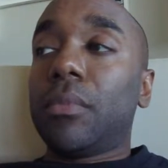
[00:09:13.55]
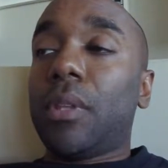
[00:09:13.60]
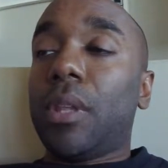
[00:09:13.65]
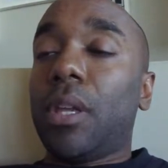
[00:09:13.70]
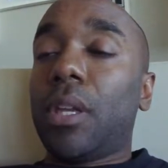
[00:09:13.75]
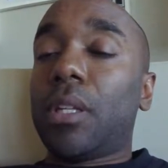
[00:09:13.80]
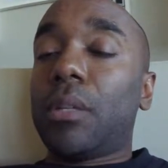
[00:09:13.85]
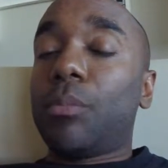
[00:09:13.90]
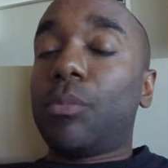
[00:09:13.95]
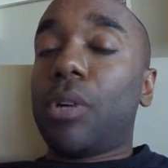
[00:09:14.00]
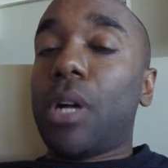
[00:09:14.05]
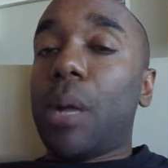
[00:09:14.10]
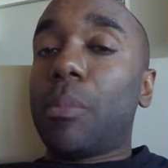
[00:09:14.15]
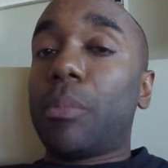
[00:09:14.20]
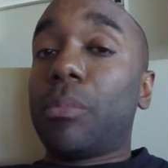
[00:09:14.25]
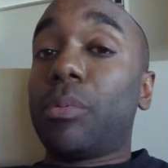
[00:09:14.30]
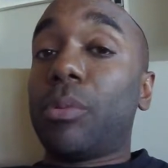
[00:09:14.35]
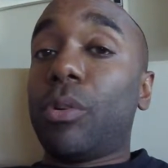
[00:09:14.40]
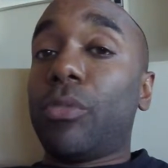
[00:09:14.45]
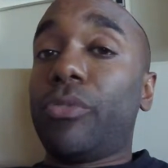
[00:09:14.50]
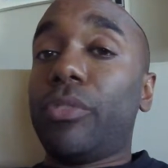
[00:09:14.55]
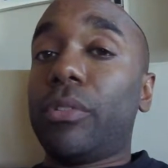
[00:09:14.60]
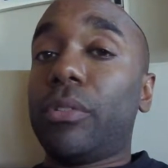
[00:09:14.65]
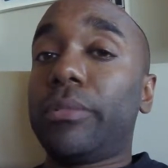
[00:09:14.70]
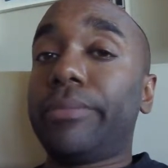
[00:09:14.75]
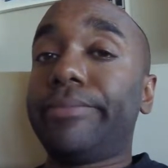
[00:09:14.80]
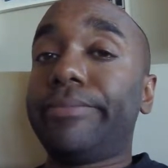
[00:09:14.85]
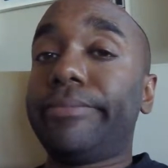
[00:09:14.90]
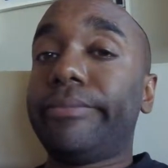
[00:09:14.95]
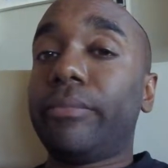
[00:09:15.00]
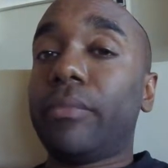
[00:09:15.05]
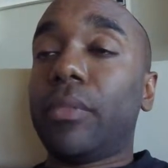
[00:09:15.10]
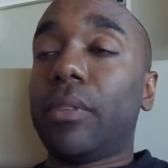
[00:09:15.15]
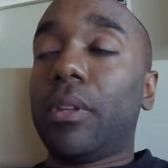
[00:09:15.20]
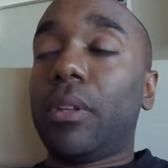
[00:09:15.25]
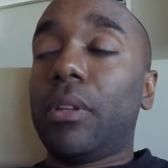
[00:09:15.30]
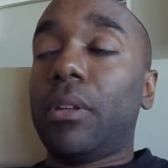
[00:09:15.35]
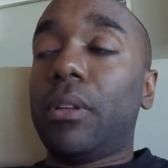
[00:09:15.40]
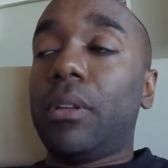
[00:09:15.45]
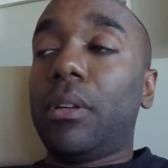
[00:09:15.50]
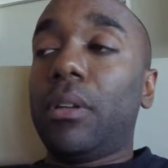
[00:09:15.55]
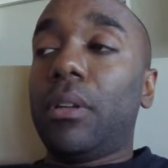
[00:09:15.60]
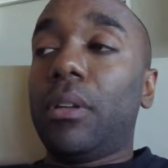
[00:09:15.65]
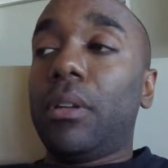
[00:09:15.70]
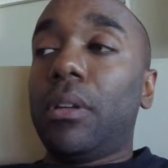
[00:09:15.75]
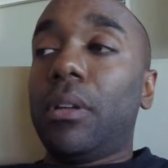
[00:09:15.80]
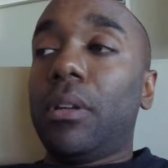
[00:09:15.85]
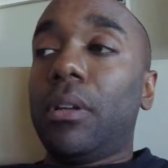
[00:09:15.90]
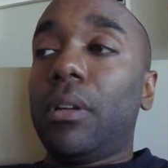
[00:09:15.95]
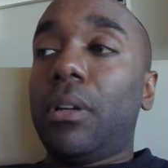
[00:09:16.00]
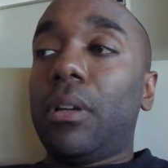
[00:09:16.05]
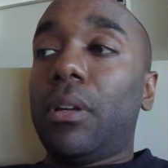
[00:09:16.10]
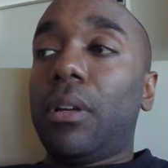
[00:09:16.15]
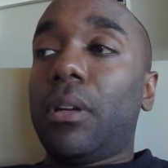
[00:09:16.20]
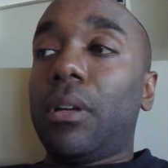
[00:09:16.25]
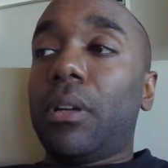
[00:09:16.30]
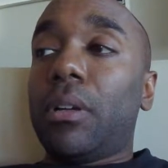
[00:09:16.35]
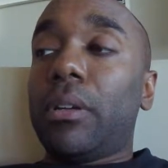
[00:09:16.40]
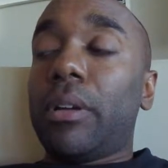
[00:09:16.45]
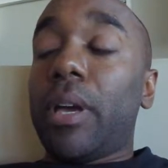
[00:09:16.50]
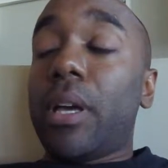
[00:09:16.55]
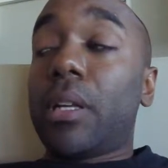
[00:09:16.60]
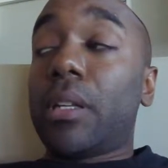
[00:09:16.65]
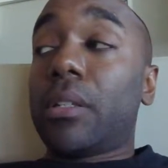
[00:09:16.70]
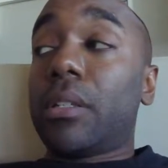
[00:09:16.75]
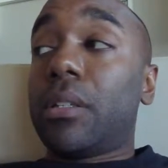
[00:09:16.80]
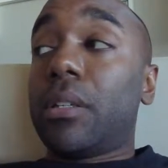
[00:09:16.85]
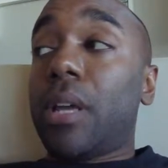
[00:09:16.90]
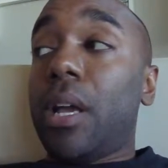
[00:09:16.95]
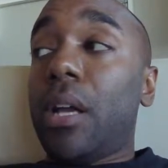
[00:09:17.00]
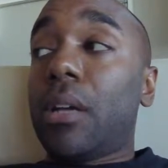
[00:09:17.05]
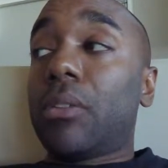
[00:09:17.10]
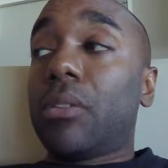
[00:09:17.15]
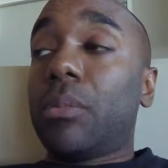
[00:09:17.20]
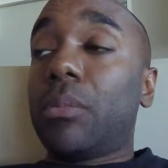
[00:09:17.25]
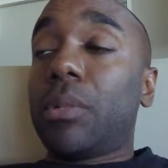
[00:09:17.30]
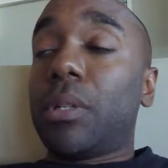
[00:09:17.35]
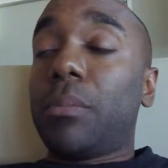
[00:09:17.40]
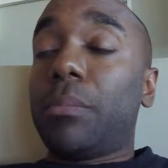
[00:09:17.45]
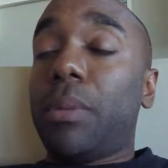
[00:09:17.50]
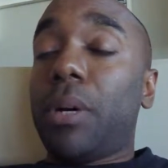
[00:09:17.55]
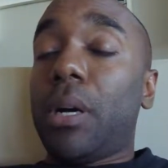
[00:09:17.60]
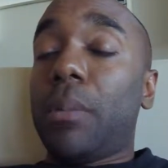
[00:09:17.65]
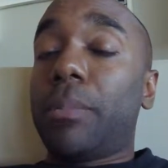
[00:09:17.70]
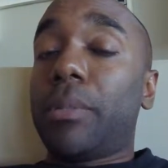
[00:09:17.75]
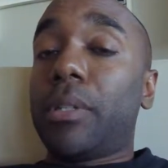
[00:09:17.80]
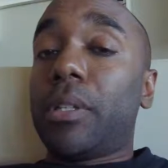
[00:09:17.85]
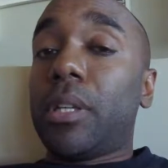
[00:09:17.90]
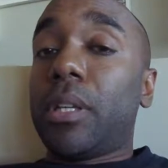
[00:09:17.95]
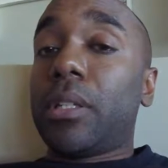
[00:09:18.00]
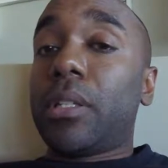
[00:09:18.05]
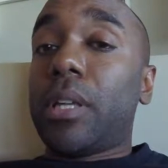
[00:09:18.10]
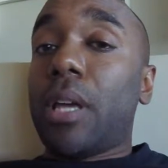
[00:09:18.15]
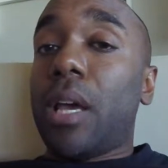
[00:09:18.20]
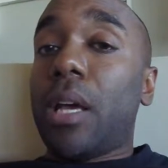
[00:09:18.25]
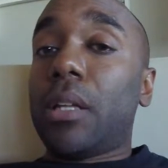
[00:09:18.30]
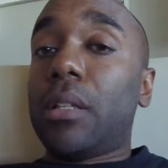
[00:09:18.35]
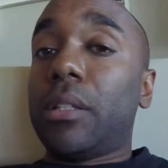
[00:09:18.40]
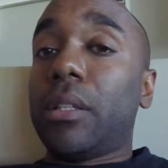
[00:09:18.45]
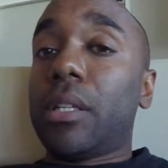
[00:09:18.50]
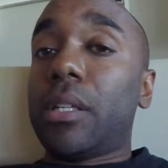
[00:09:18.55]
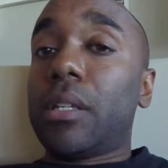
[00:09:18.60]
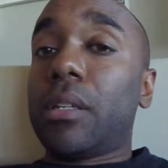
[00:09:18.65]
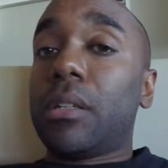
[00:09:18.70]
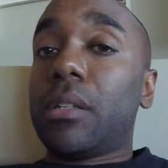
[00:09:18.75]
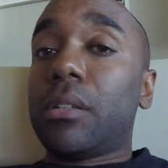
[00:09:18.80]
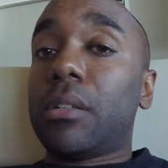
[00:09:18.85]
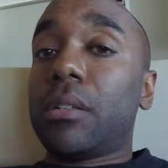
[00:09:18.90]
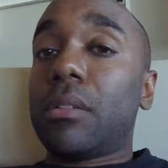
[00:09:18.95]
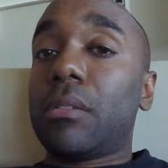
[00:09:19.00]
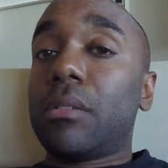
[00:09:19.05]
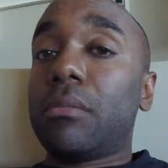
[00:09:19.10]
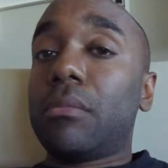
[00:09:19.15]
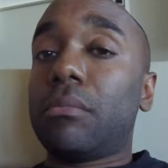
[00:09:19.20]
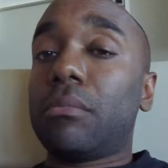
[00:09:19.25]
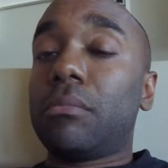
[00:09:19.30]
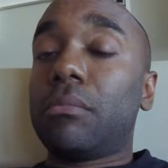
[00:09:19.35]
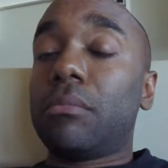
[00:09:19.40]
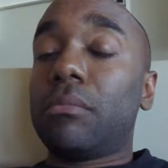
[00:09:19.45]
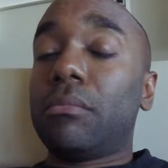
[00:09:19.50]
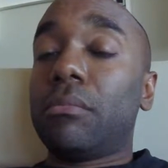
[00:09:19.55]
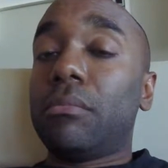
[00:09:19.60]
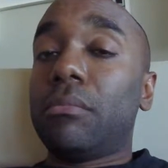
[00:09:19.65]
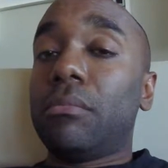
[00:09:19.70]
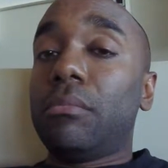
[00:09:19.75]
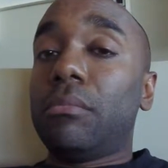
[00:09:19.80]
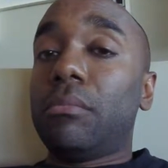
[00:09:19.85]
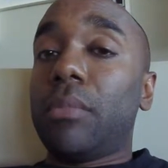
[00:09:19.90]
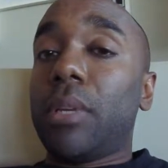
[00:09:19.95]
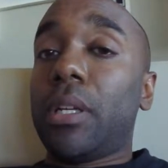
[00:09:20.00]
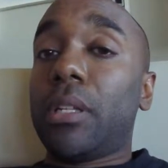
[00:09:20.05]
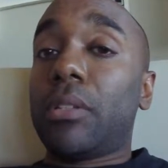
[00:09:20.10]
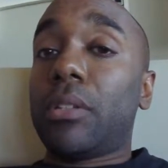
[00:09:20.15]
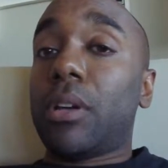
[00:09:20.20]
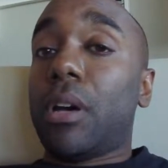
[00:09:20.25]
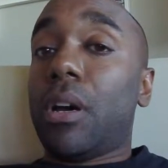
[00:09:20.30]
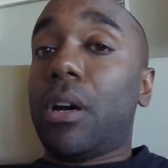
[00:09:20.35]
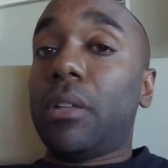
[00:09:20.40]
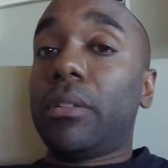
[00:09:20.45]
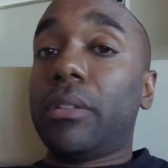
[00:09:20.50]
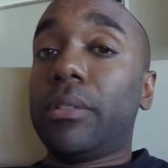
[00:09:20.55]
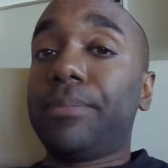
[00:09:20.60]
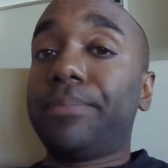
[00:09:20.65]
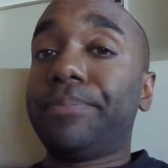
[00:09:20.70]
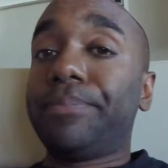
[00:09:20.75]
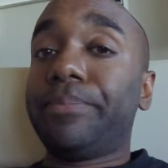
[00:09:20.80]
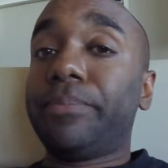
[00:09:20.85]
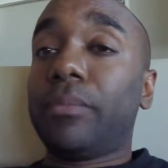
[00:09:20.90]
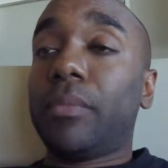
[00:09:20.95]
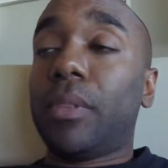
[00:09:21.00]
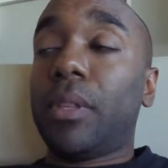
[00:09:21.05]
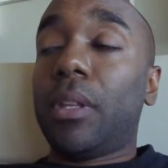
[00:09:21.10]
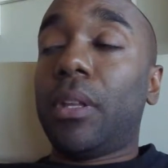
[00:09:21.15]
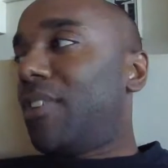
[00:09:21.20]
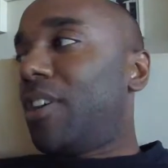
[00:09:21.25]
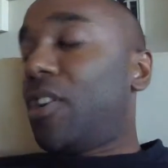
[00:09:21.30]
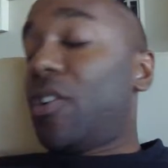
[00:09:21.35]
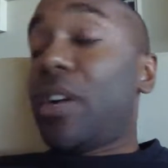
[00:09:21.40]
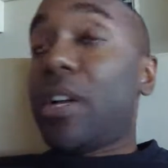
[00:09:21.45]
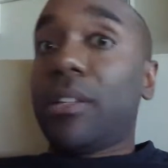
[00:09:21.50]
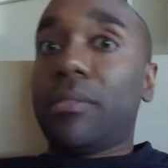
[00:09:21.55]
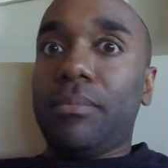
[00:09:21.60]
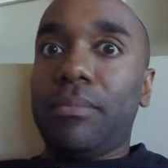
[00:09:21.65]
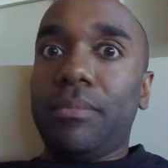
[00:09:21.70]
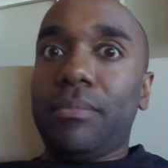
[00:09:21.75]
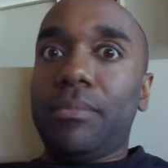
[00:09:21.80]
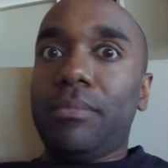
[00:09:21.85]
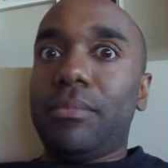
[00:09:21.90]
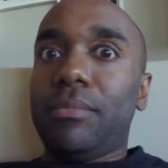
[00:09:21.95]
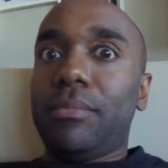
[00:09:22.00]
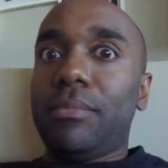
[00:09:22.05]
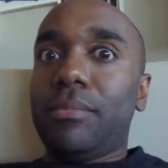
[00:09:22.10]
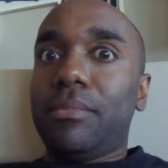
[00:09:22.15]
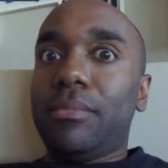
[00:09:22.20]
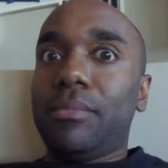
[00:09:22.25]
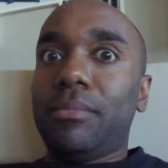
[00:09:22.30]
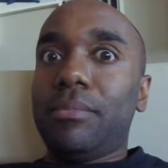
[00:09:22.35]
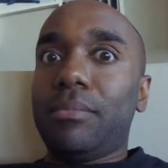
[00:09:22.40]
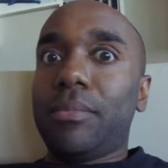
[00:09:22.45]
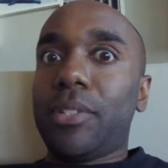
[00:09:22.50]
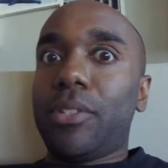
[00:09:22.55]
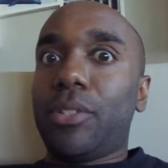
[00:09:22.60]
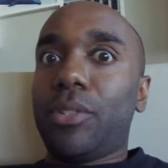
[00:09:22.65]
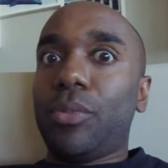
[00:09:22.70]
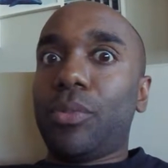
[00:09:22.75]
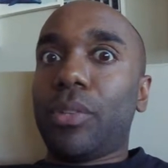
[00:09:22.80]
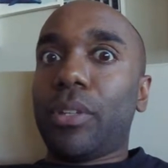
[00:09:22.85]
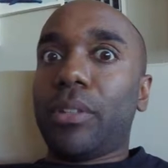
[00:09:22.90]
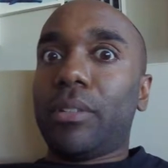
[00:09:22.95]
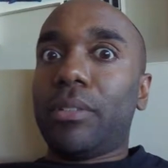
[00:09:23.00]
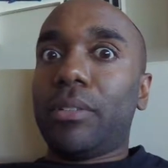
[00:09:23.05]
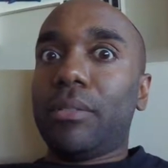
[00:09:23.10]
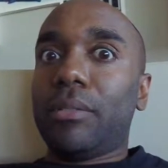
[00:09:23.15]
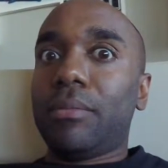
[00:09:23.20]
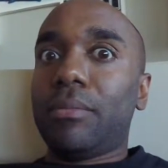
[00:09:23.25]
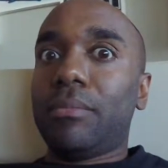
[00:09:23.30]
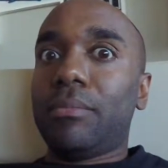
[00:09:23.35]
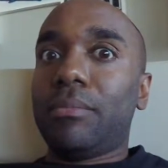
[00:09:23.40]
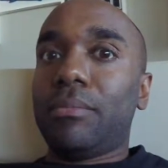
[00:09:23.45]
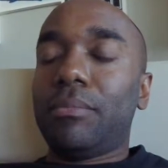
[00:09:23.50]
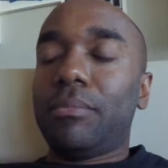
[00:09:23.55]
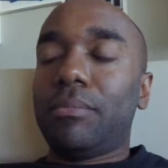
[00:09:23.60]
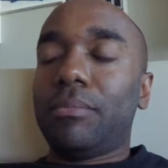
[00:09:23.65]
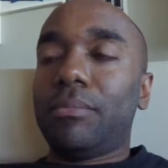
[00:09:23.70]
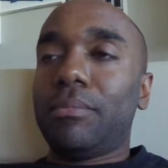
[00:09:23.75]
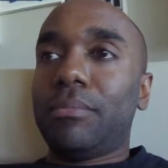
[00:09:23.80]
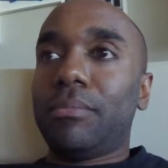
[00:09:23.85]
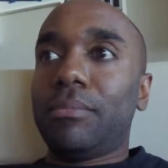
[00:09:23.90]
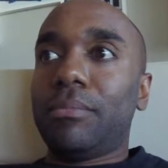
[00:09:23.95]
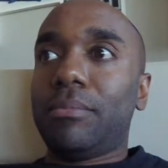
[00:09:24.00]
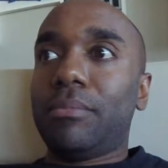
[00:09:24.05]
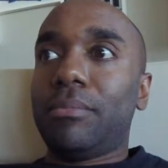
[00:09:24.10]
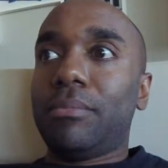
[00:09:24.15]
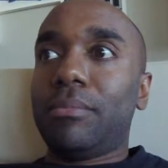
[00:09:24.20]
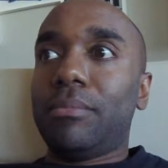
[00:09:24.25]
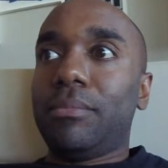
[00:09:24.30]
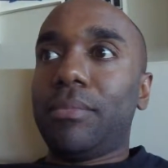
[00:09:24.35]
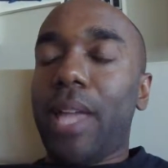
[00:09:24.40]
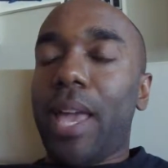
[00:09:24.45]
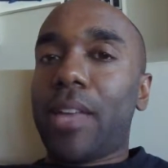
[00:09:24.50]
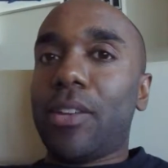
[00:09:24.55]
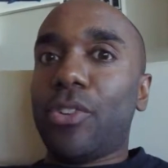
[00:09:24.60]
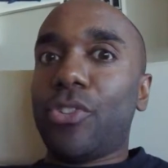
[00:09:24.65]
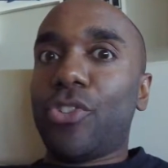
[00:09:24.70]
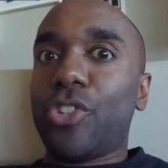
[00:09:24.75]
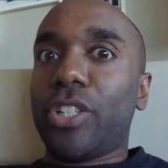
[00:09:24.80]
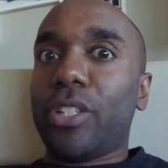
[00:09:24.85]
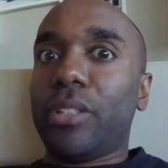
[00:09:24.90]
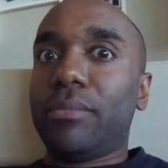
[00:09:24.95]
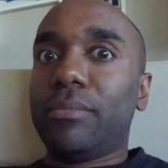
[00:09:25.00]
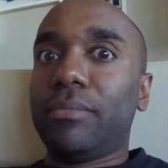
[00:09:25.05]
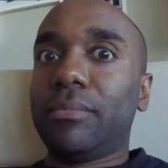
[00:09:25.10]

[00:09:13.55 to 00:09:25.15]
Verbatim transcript: take some more ibuprofen. I had a snack, so I'm going to pop a Tic Tac like it's hot. All right, let's do this. Energy.